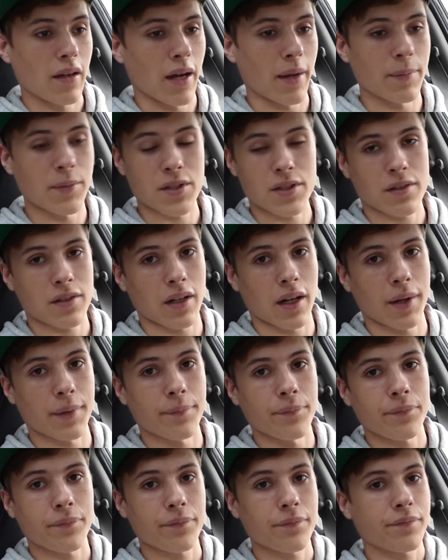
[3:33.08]
I'm just
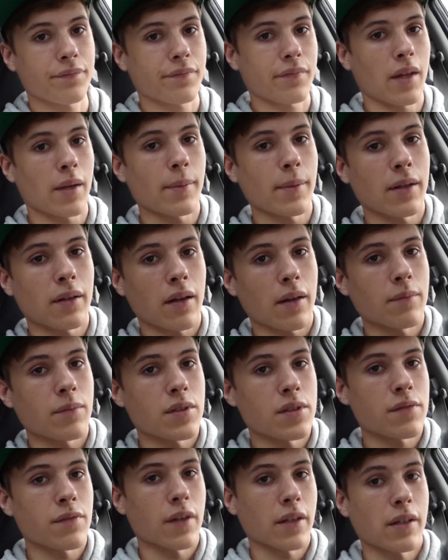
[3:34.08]

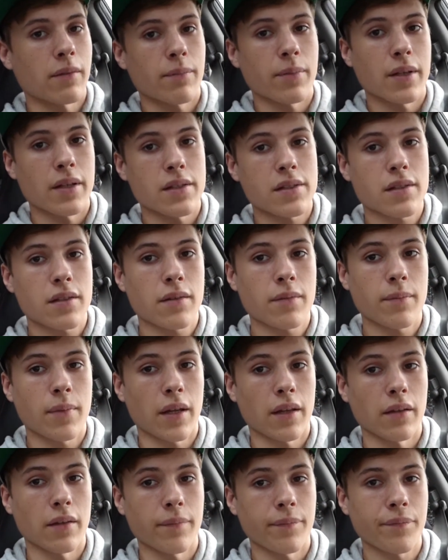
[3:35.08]
fucking pissed
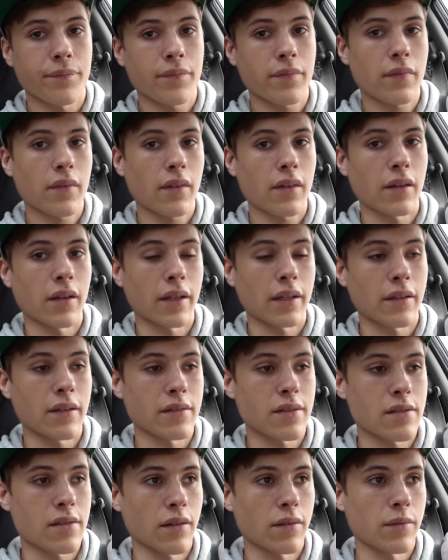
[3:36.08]
by them. Like,
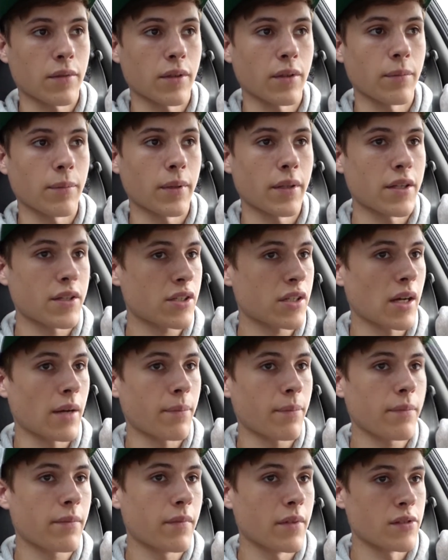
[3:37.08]
this is unreal. But this
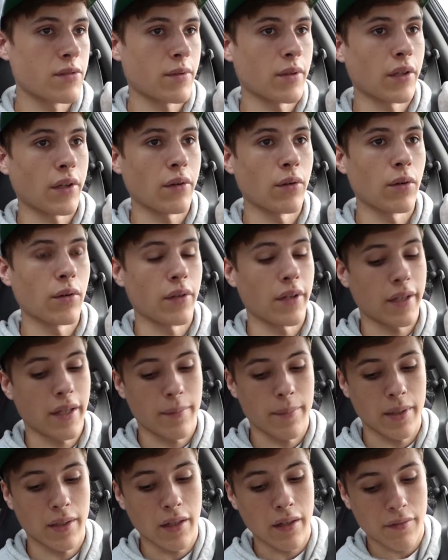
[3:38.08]
shop is really cool. They
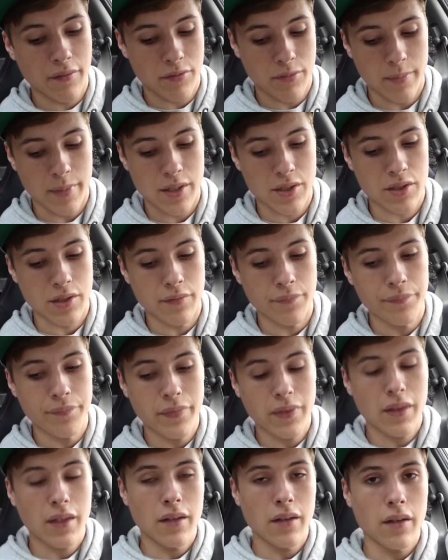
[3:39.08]
gave me a lot of information.
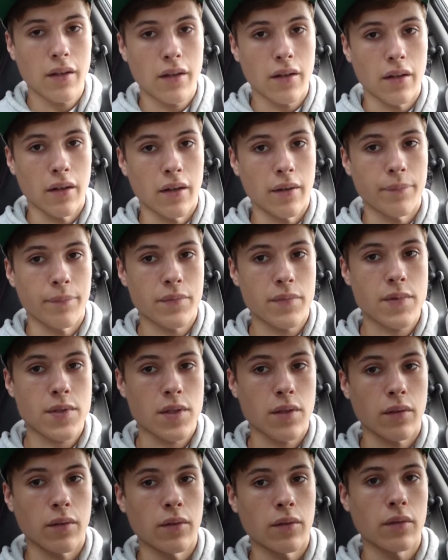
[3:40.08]

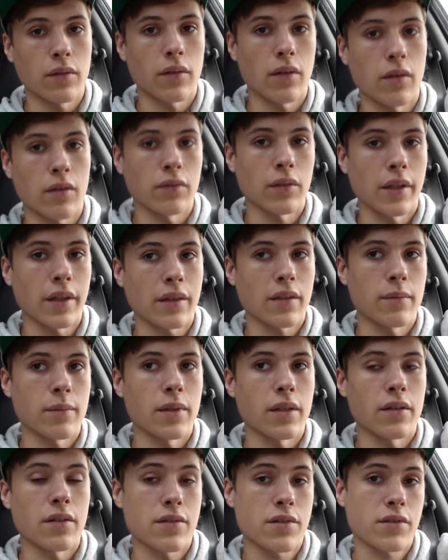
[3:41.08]
So I'll link them
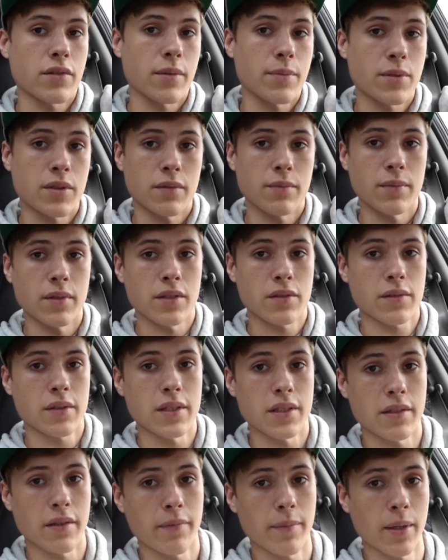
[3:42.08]
in the description just
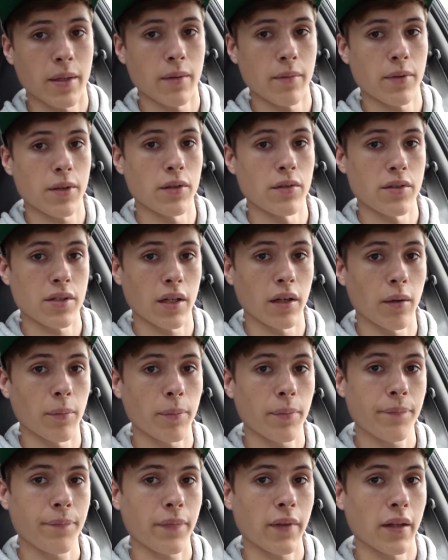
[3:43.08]
because they've been a huge
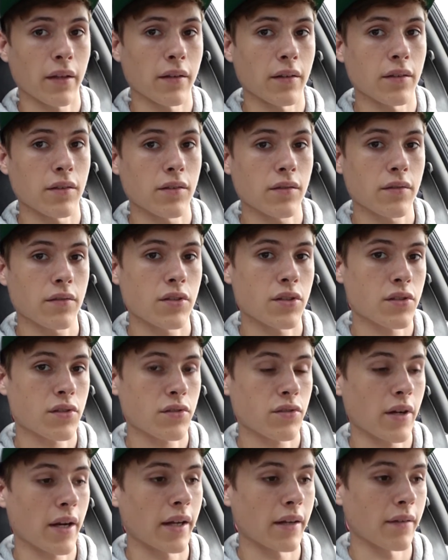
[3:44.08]
help in
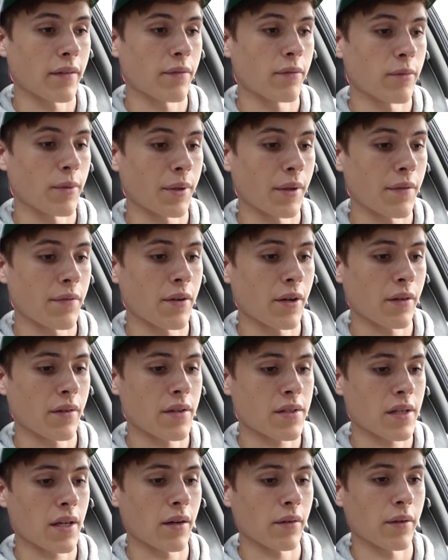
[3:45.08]
just trying to really figure
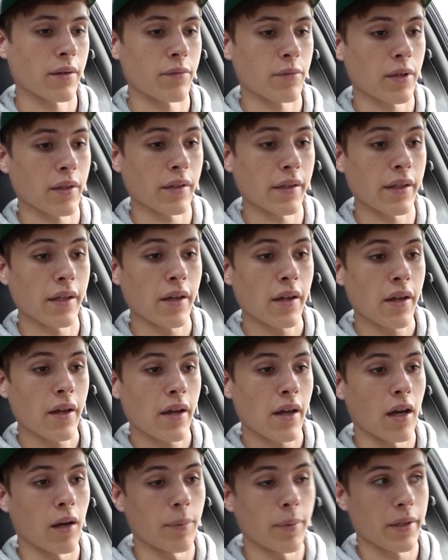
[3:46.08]
this out and really
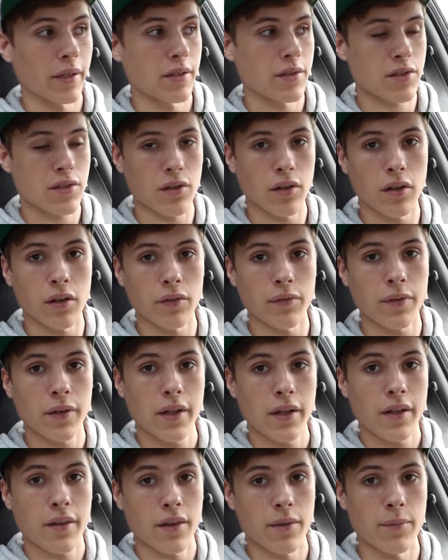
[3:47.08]
helping us solve
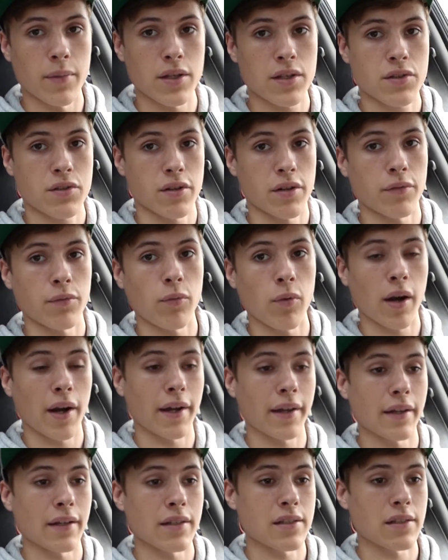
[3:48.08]
the mystery of
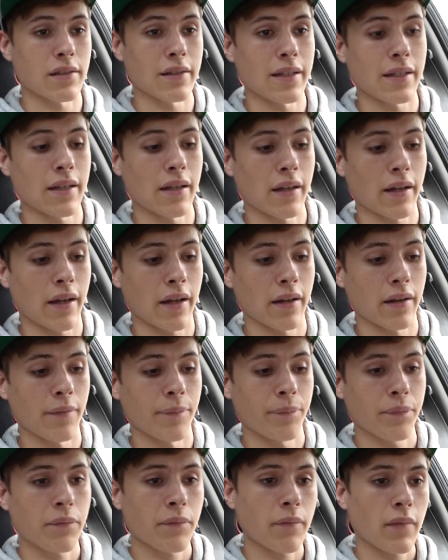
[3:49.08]
why it's leaking and
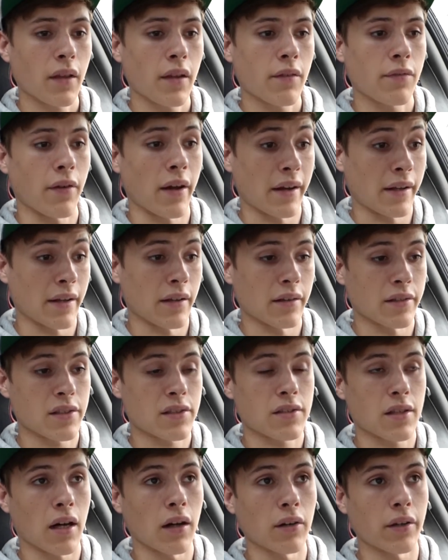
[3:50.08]
finding us
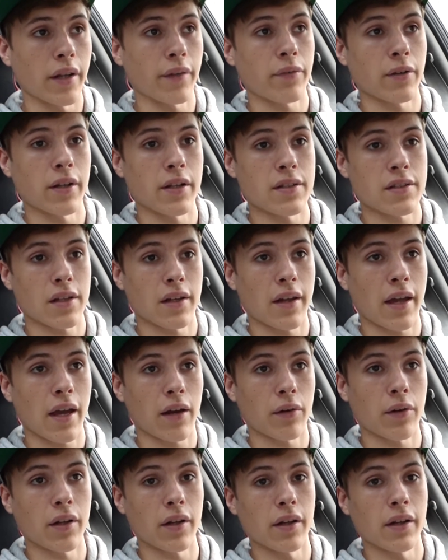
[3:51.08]
solid evidence on
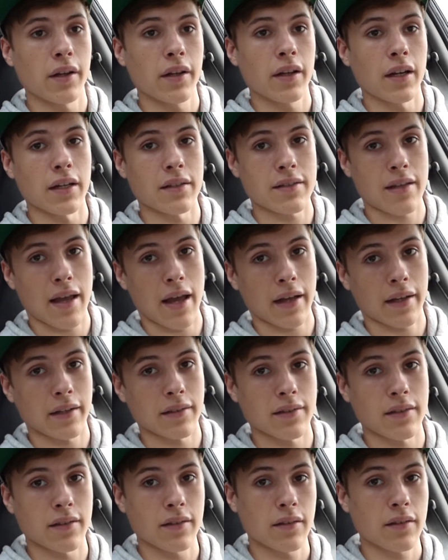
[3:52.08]
how to attack
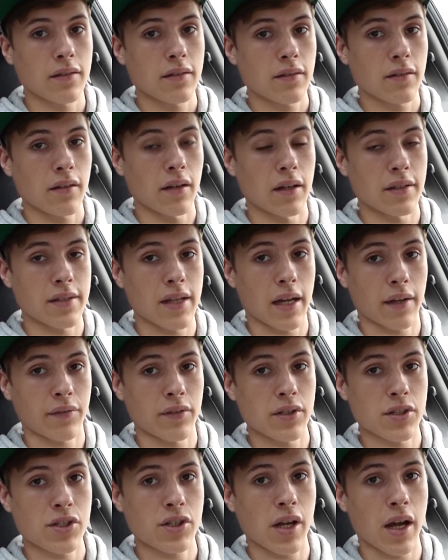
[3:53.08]

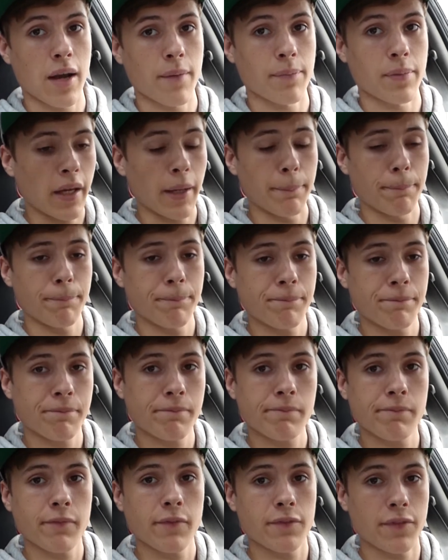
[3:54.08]
this shop. Yep.
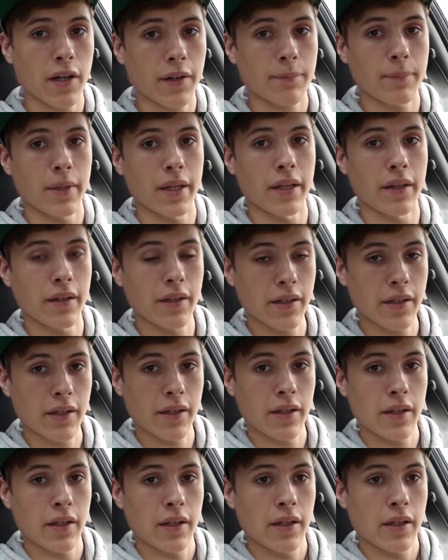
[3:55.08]
Fuck me.
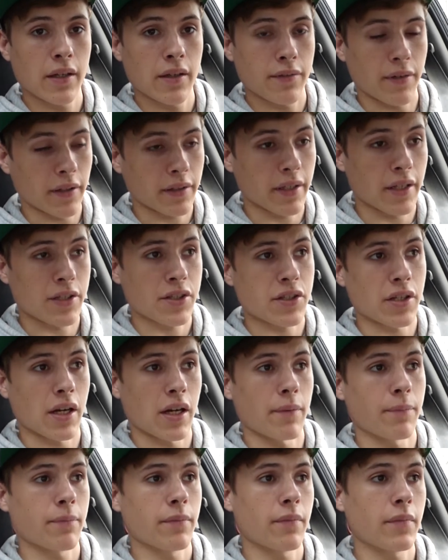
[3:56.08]
Fuck that
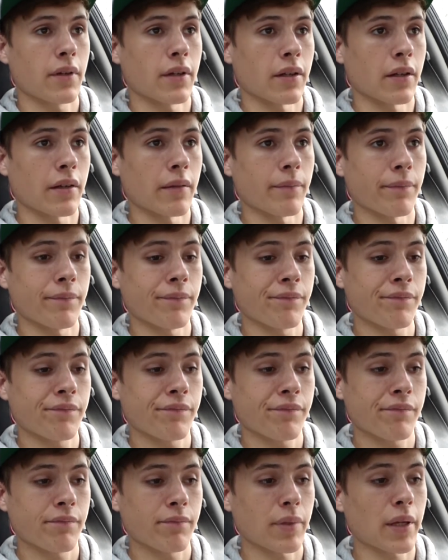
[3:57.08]
shop.
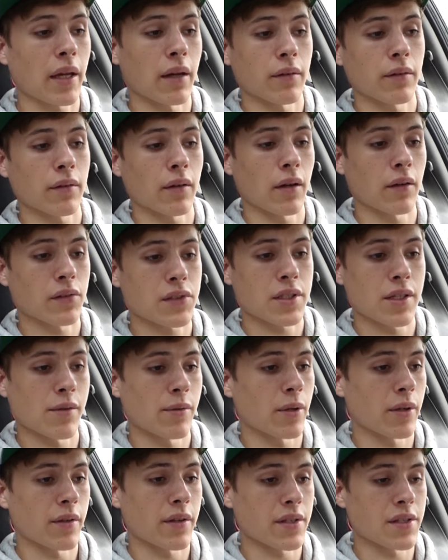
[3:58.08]
But yeah, I'll see
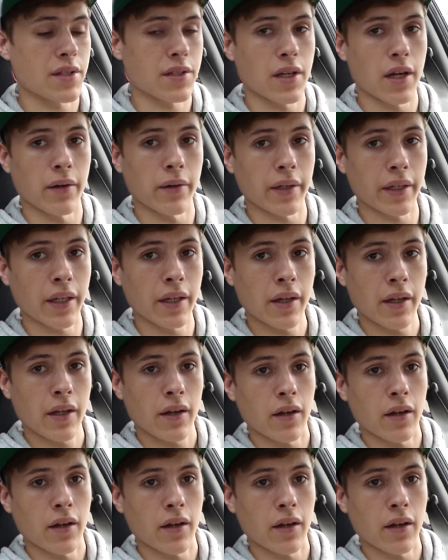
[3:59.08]
where this is going.